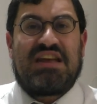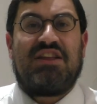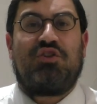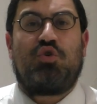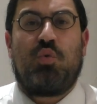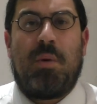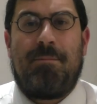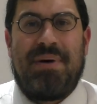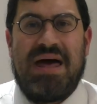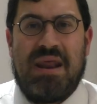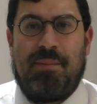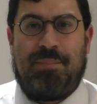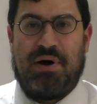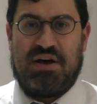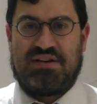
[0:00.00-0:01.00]
into a better
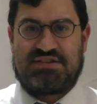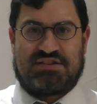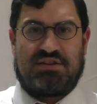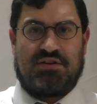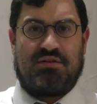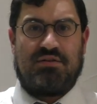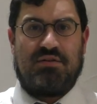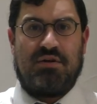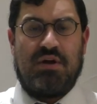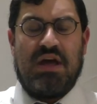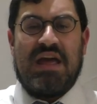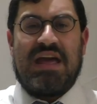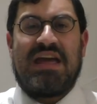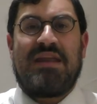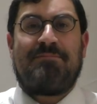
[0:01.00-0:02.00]
person.
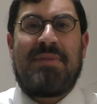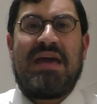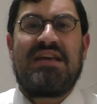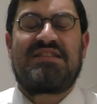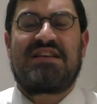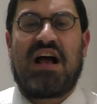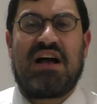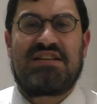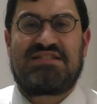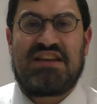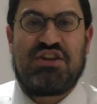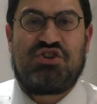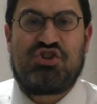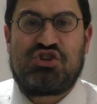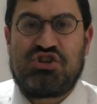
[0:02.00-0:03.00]
It makes us
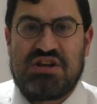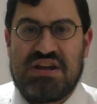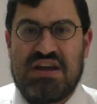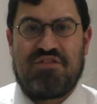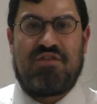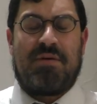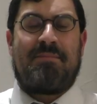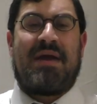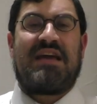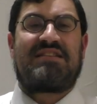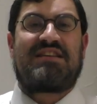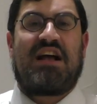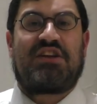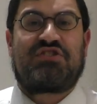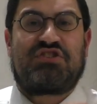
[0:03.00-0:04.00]
achieve, it
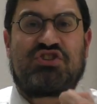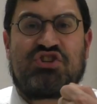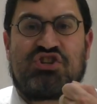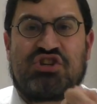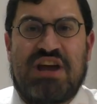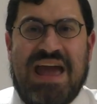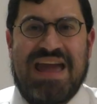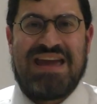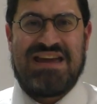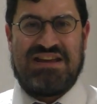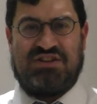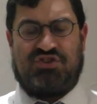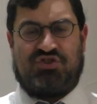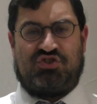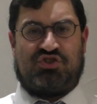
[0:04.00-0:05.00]
makes us
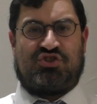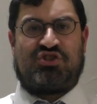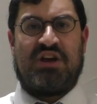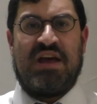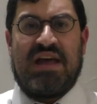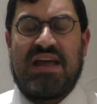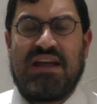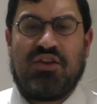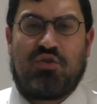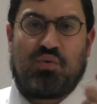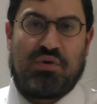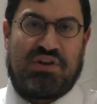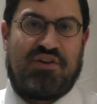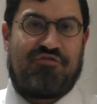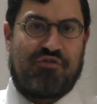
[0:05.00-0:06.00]
change into
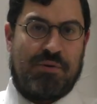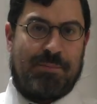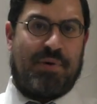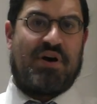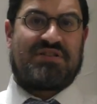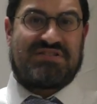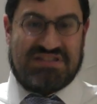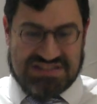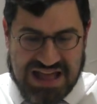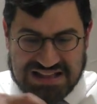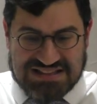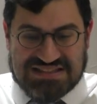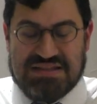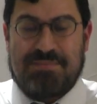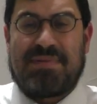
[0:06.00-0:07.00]
a different person.
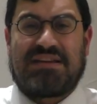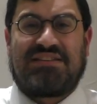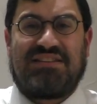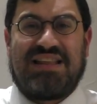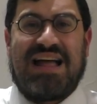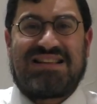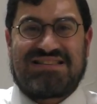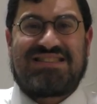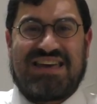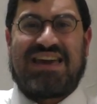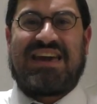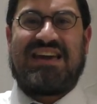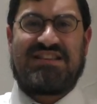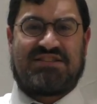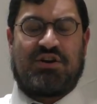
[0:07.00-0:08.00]
That's the middle, that's the
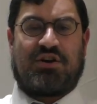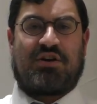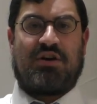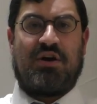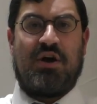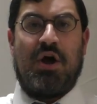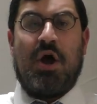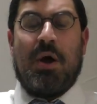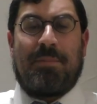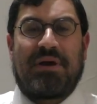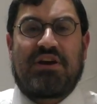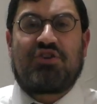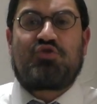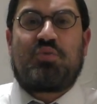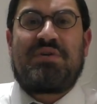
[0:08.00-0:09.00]
chizuk.
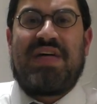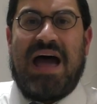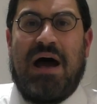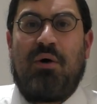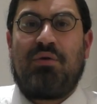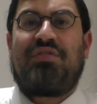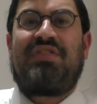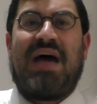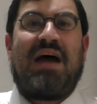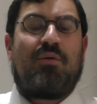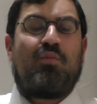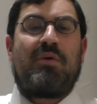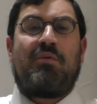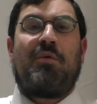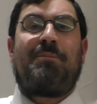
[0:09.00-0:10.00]
Because without that,
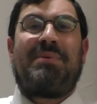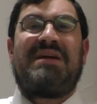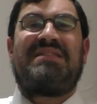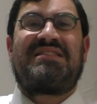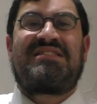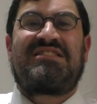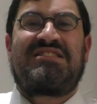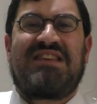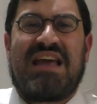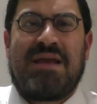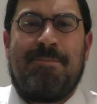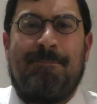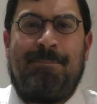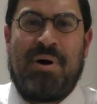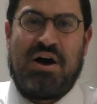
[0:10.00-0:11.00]
we would be the
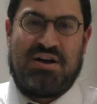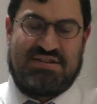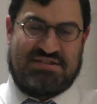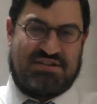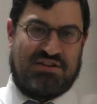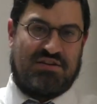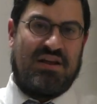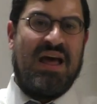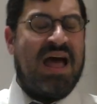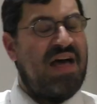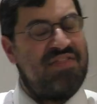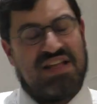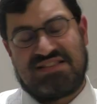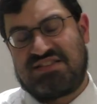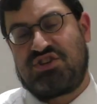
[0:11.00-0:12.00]
same person.
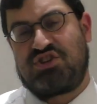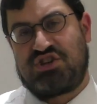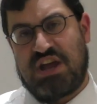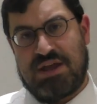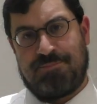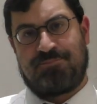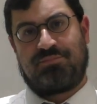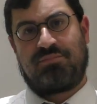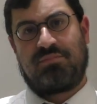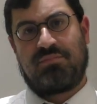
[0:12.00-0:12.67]
And that's a shame.